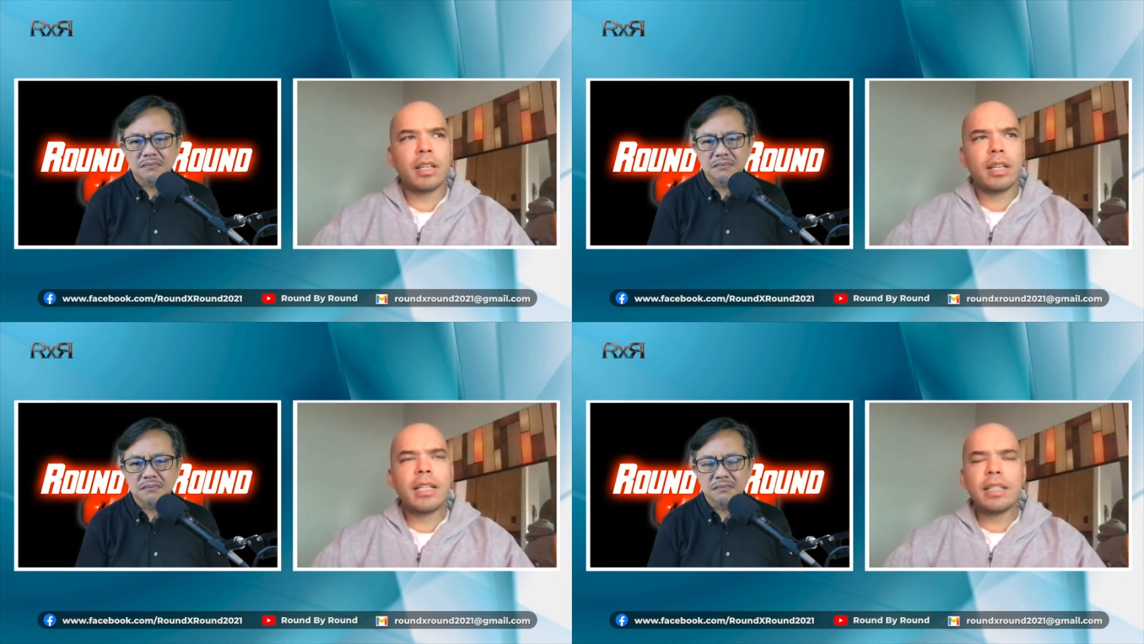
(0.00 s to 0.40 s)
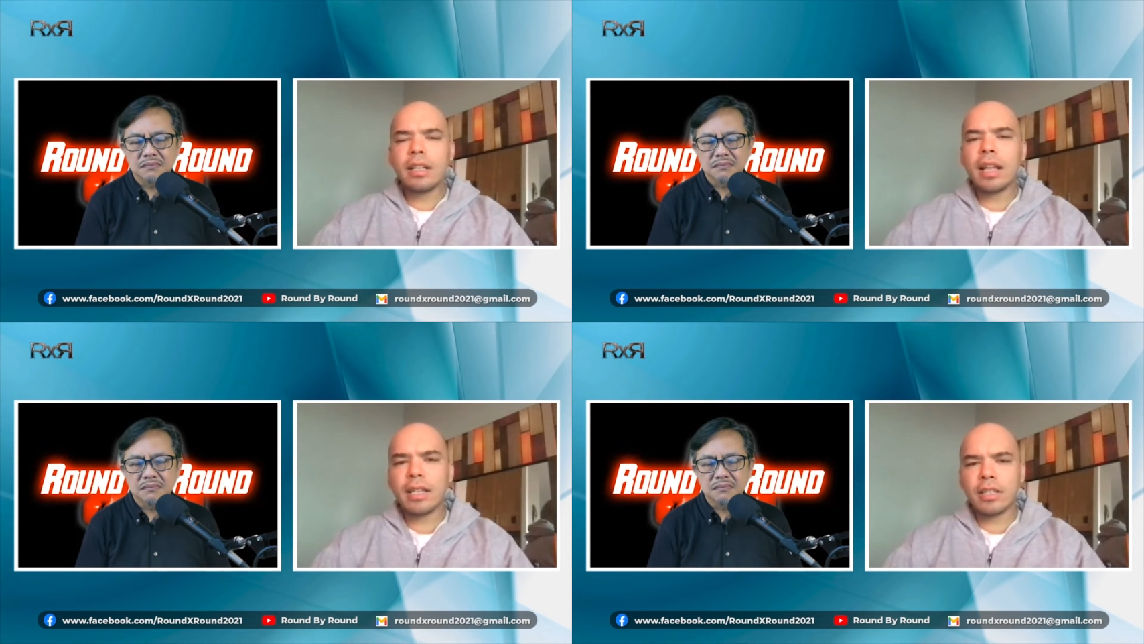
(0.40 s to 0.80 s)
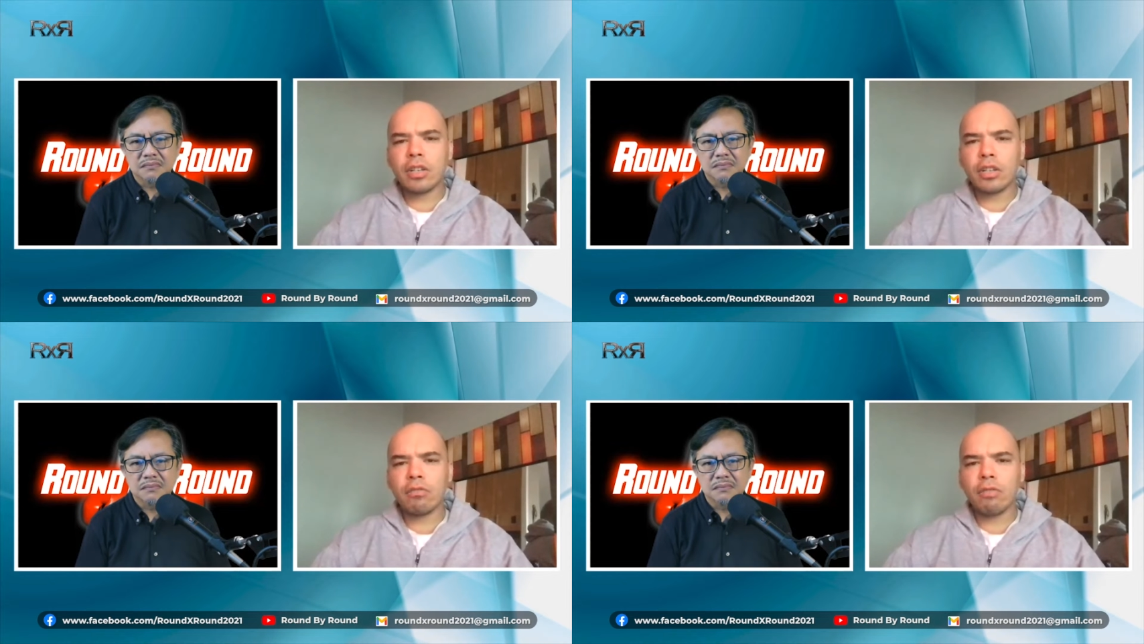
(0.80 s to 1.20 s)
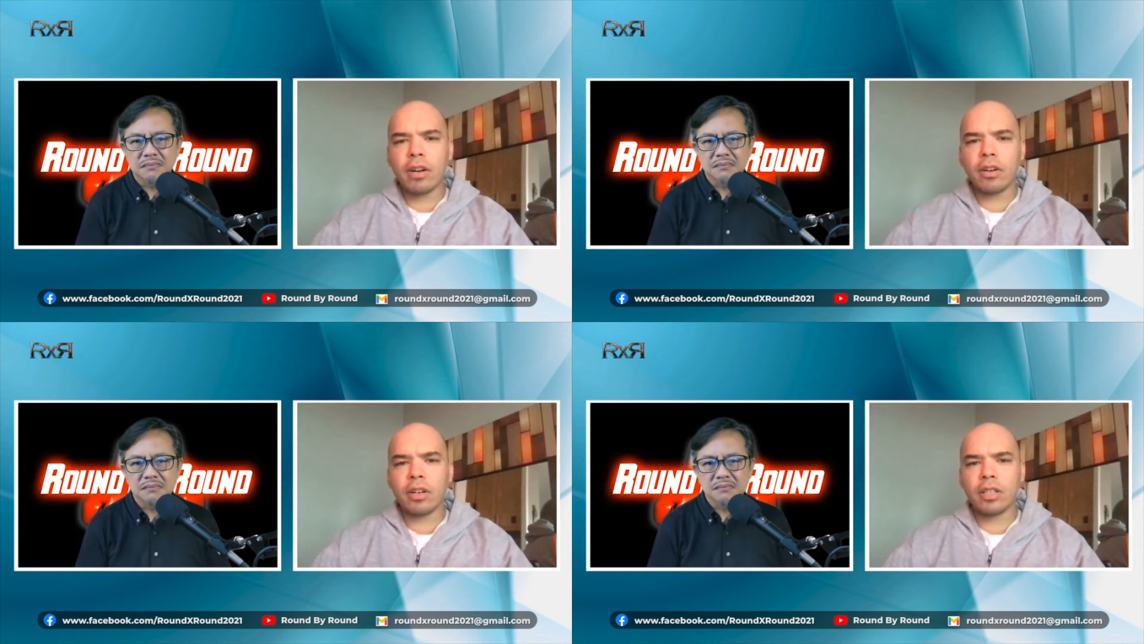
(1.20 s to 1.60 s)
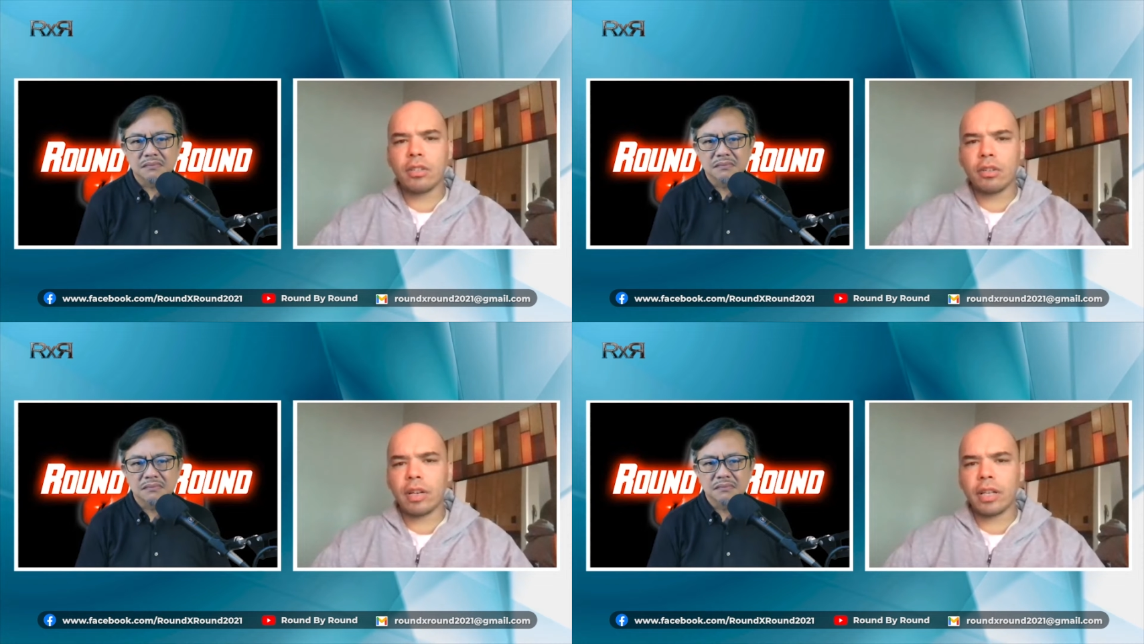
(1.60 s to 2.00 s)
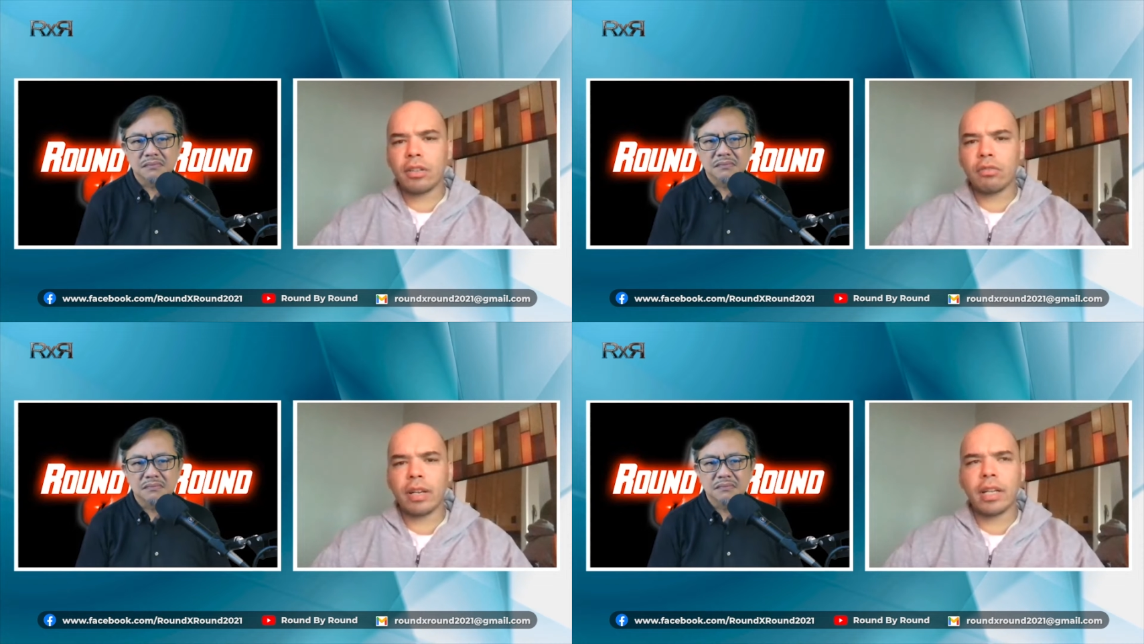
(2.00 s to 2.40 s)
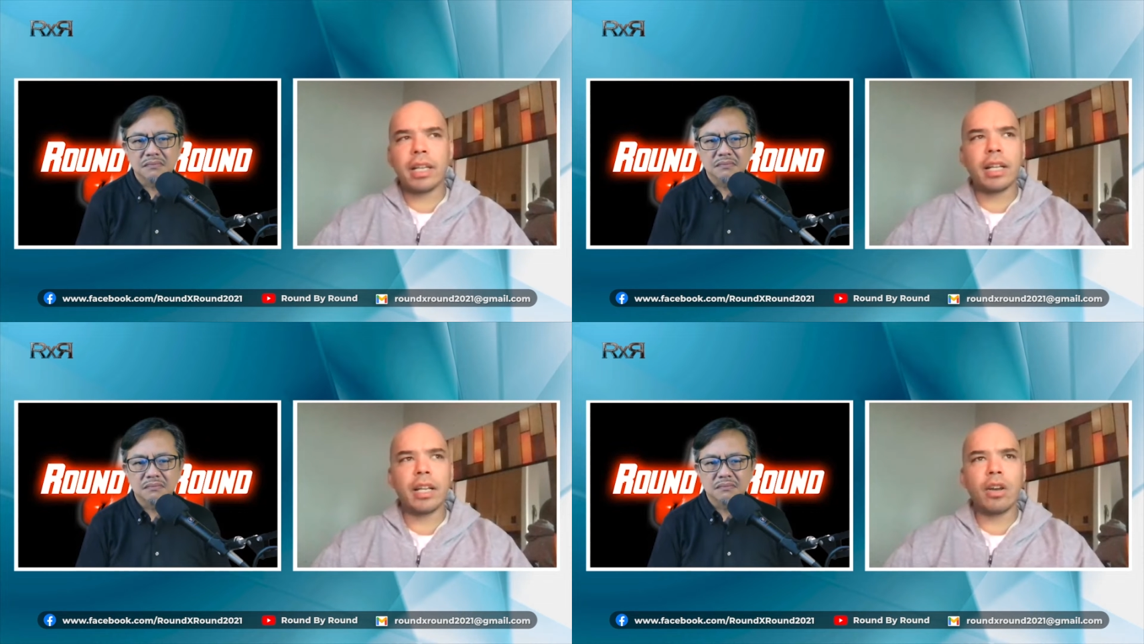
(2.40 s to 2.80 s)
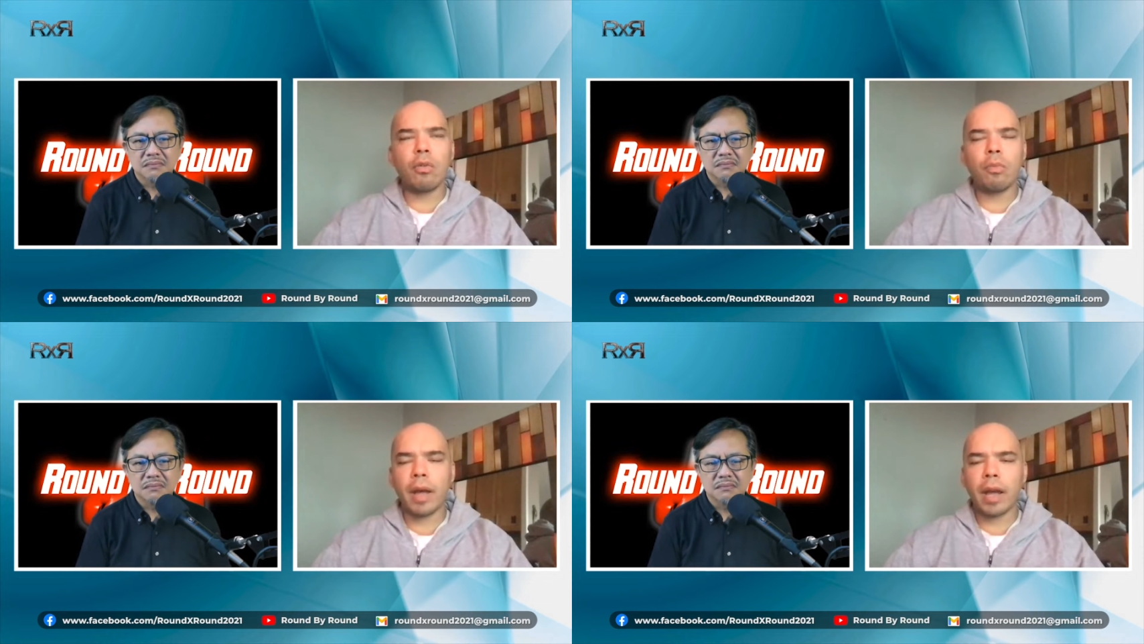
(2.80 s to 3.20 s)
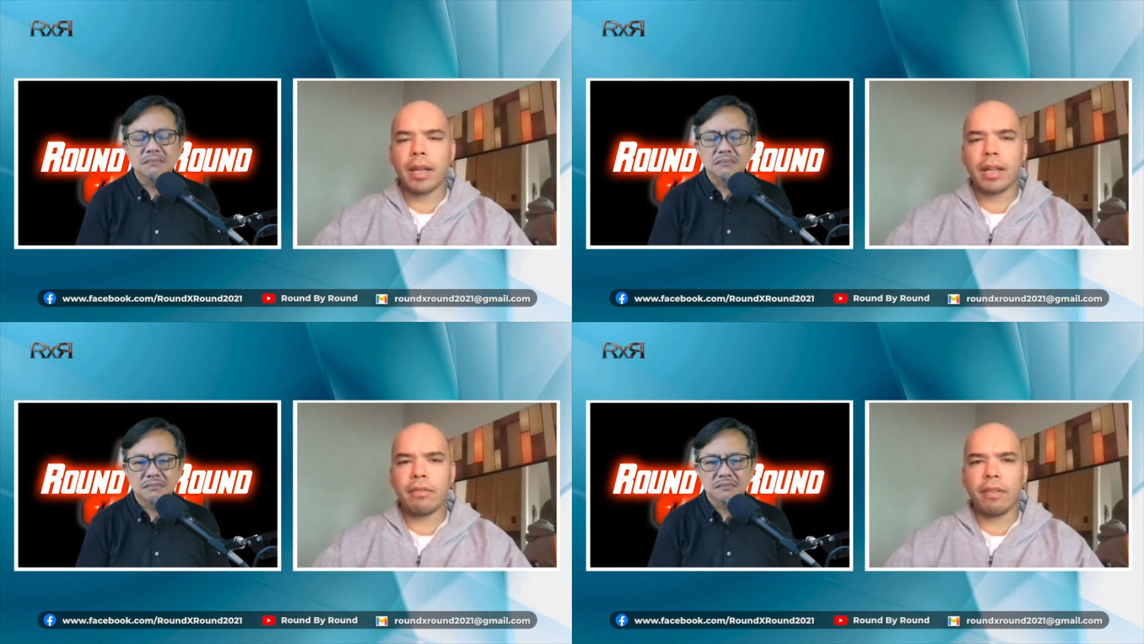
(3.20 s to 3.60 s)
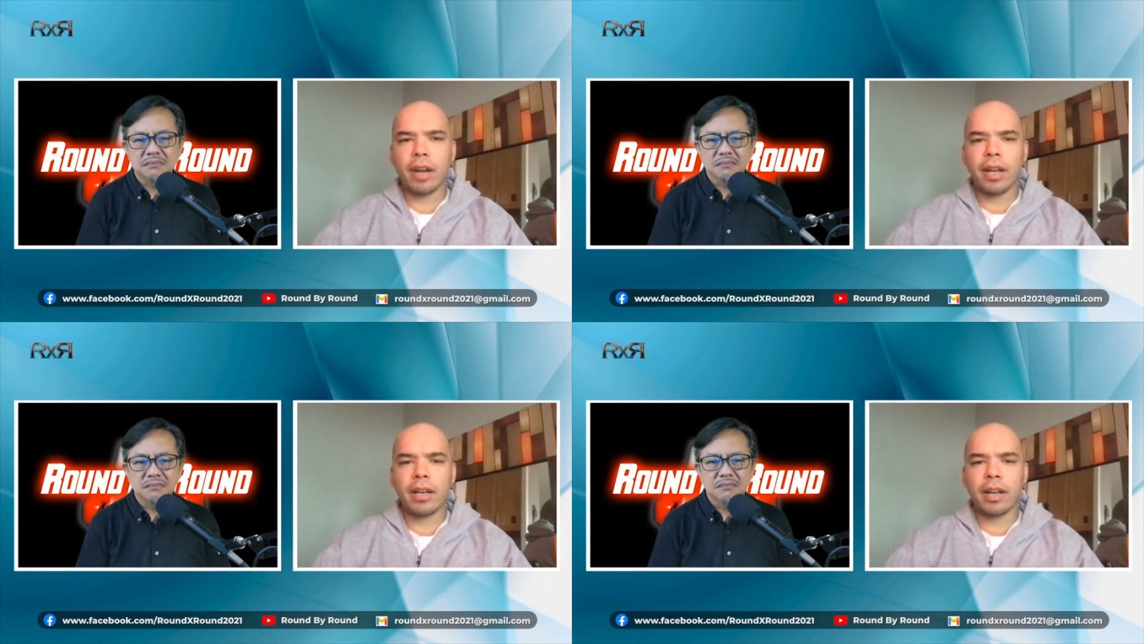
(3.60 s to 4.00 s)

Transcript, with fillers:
Speaker 1: He still has a good record. He's thirty and three. He can go back and fight